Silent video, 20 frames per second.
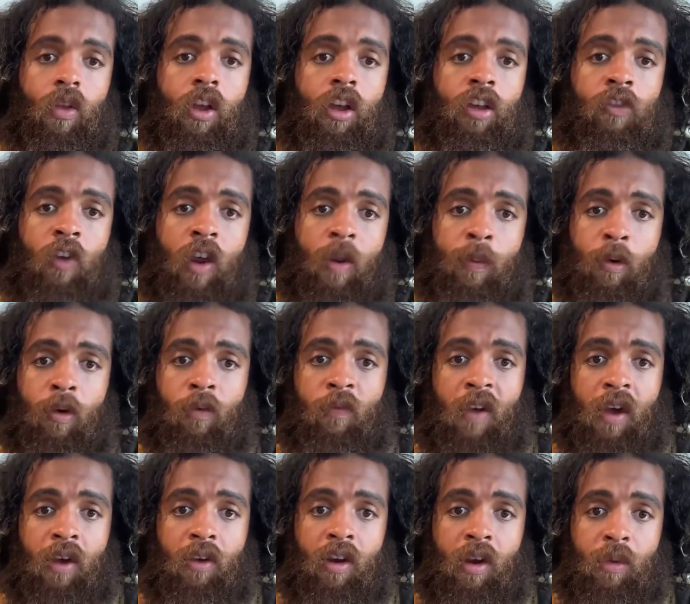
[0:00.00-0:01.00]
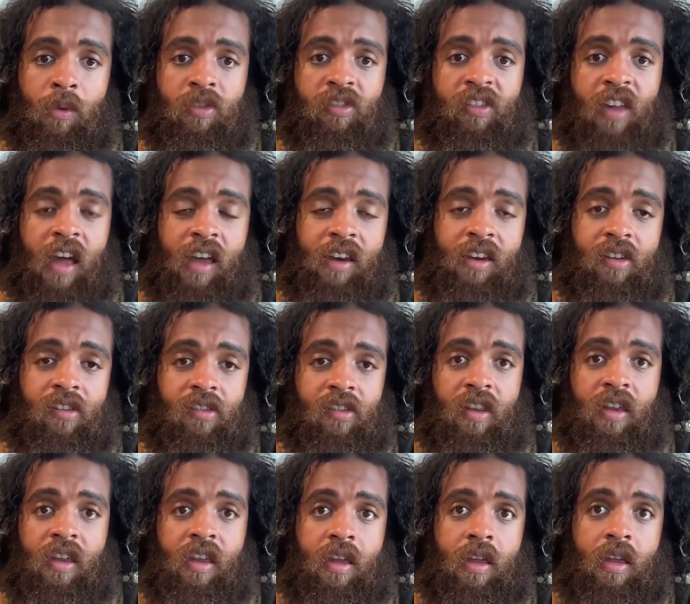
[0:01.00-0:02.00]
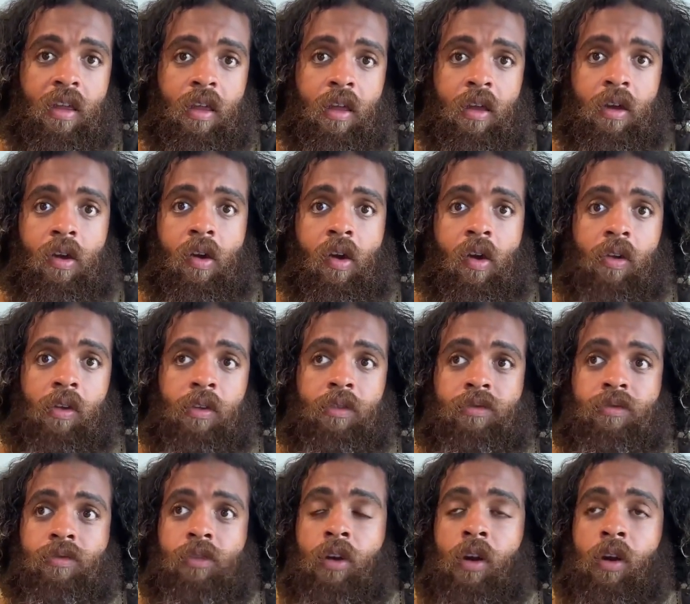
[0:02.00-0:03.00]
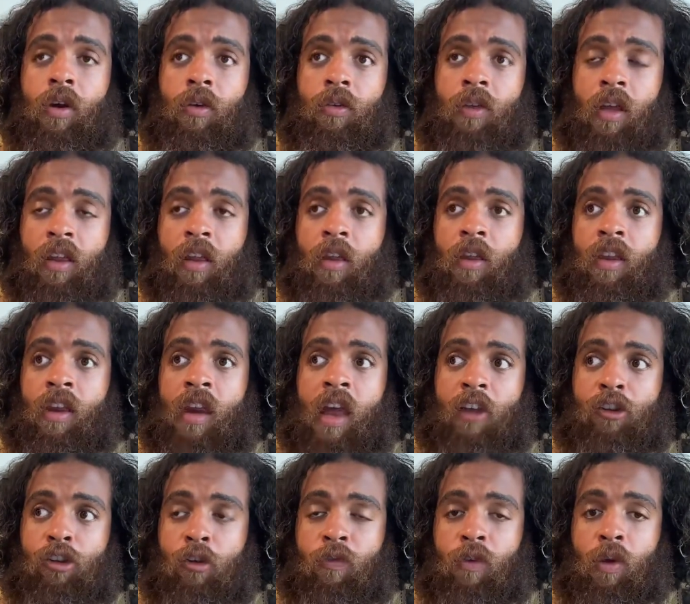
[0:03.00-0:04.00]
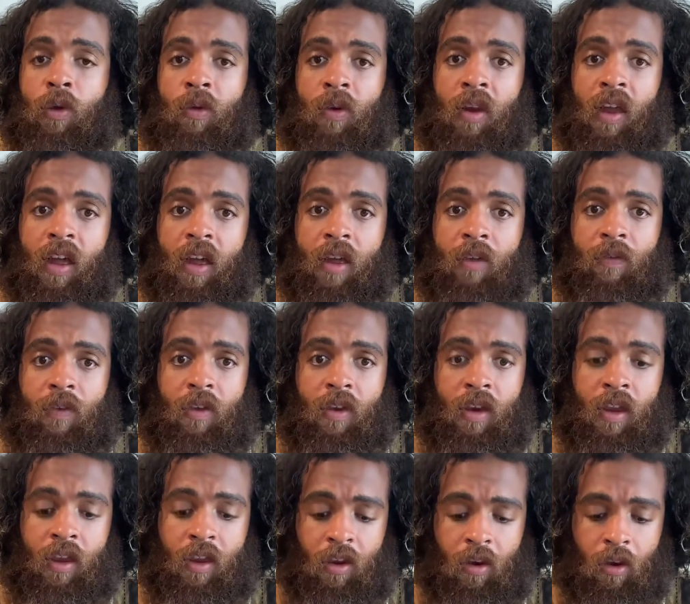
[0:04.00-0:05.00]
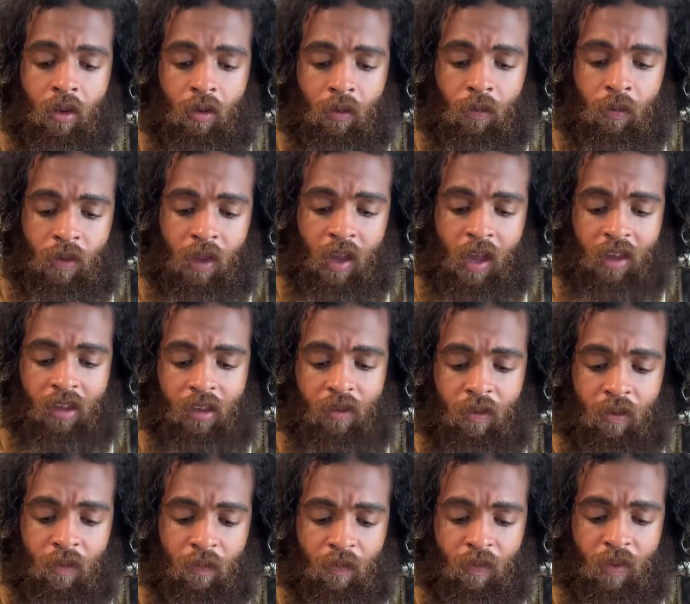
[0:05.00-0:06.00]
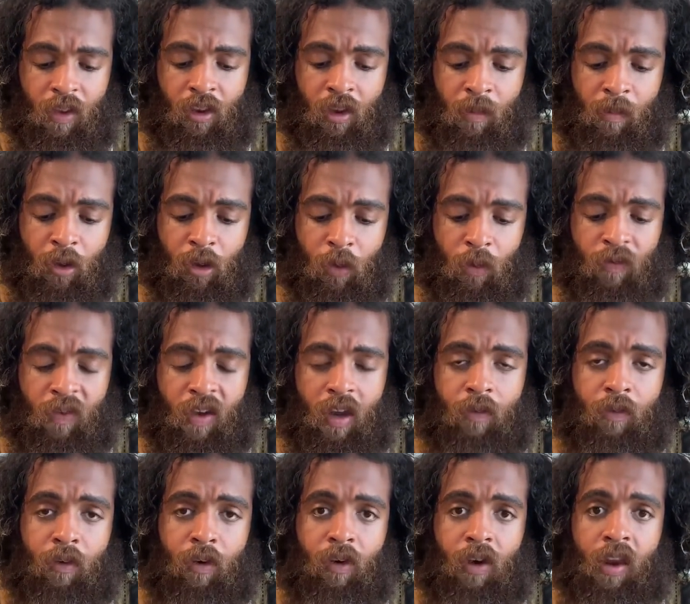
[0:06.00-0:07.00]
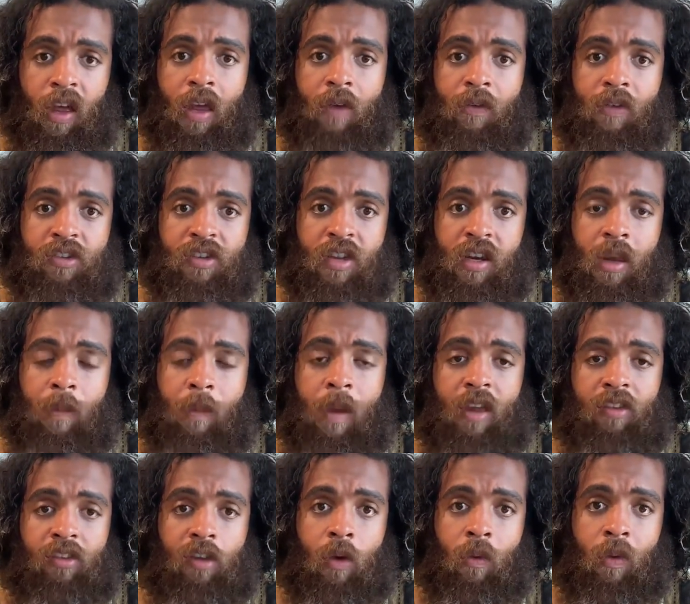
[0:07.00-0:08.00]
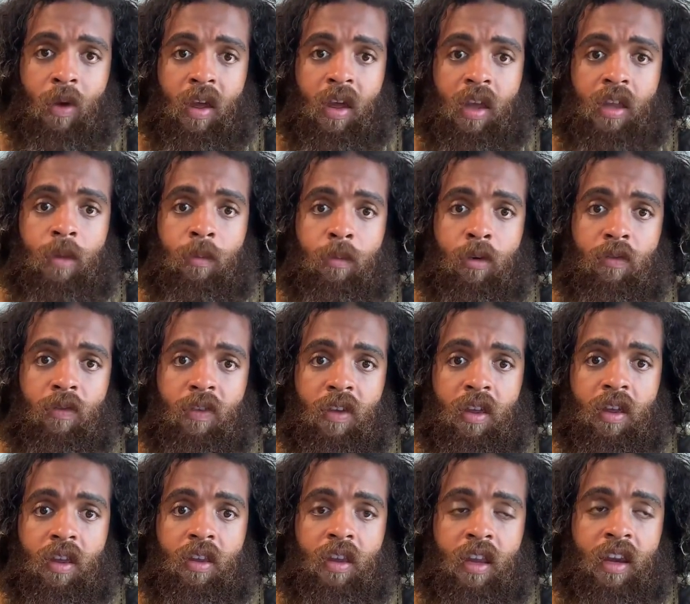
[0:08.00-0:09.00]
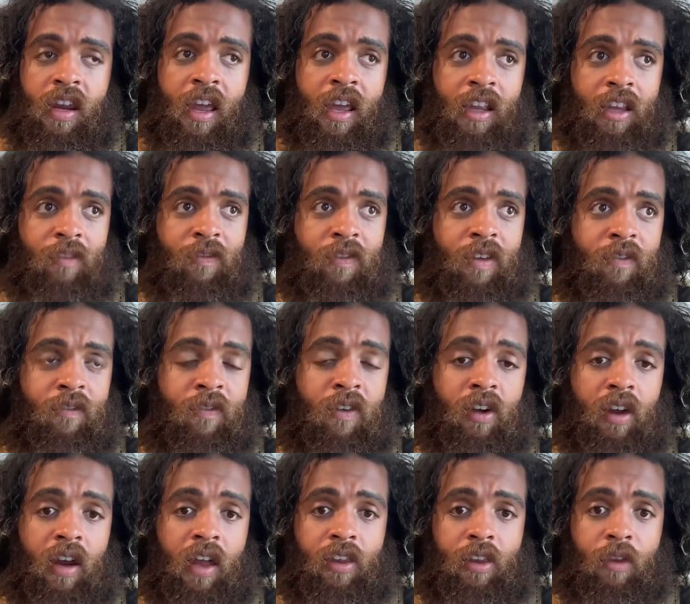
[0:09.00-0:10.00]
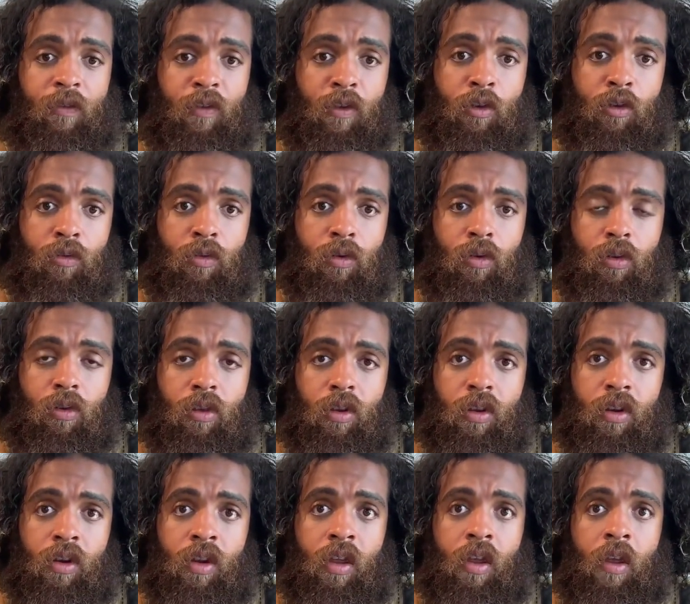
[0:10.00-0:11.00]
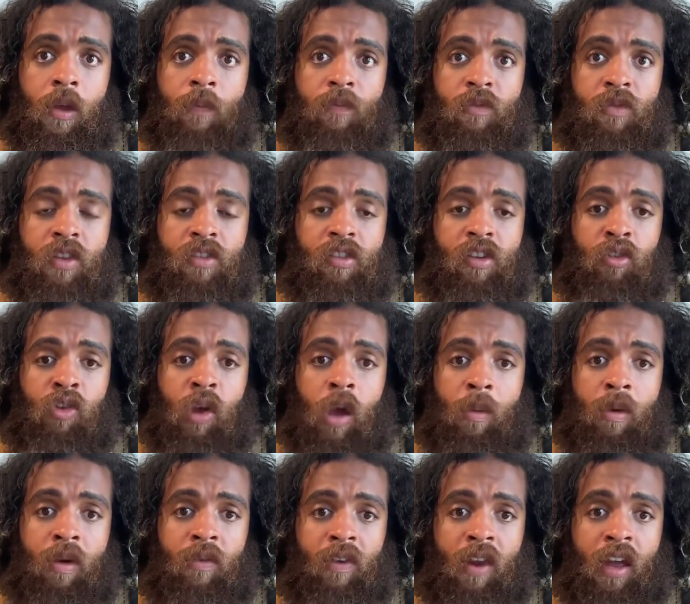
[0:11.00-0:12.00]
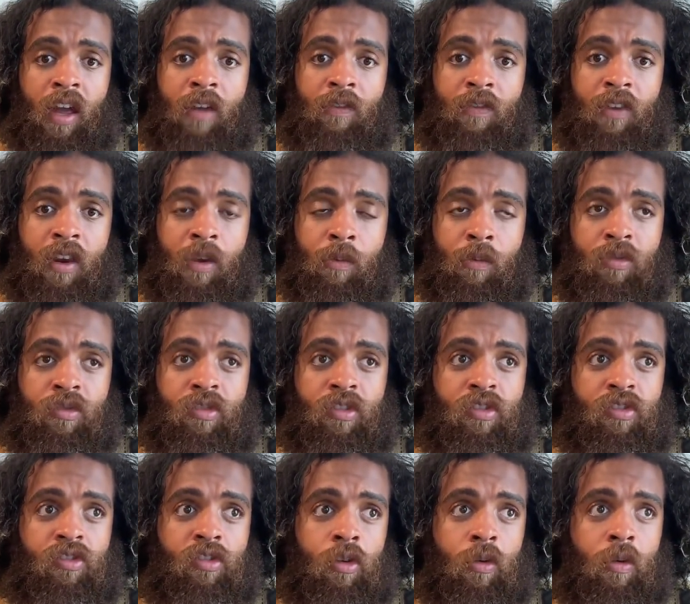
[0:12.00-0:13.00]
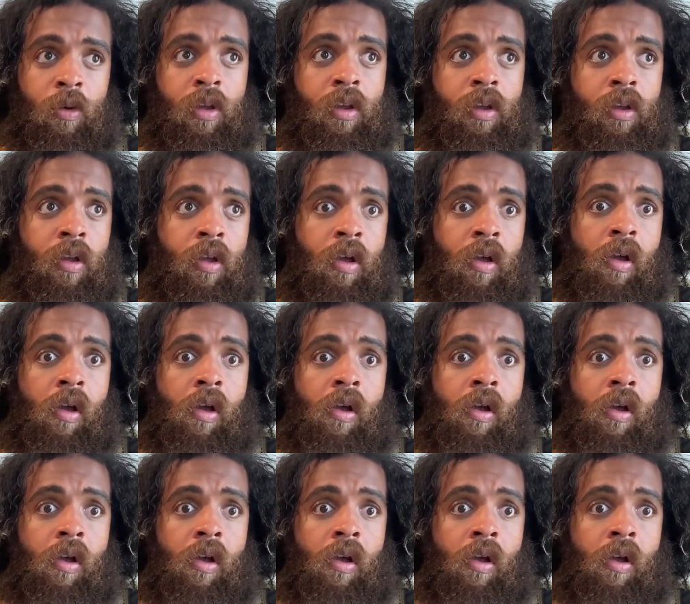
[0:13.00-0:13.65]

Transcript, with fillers: it was very profound, and it was sad to see, you know, like the, the natural flow of life, and they, you know, they had to like their mother was fighting for her life and she ended up passing away in the movie and then they had to they fought at the funeral and it's the drama of life and it was just showing